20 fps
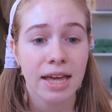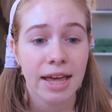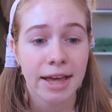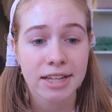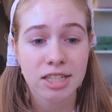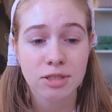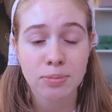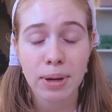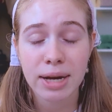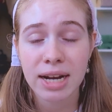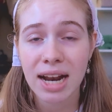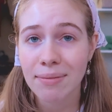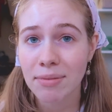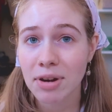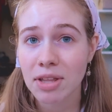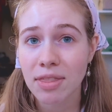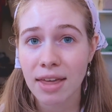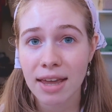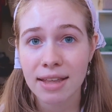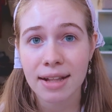explain
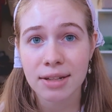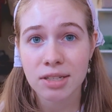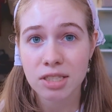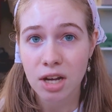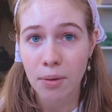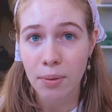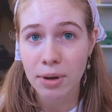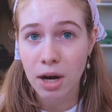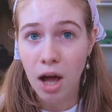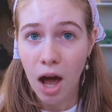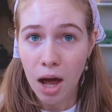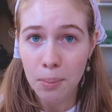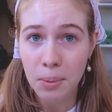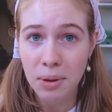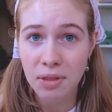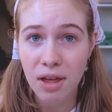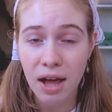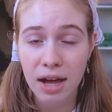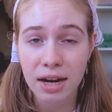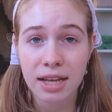everything that's going on
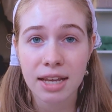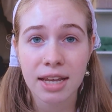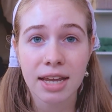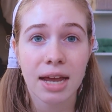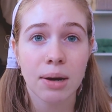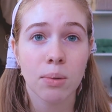with Honey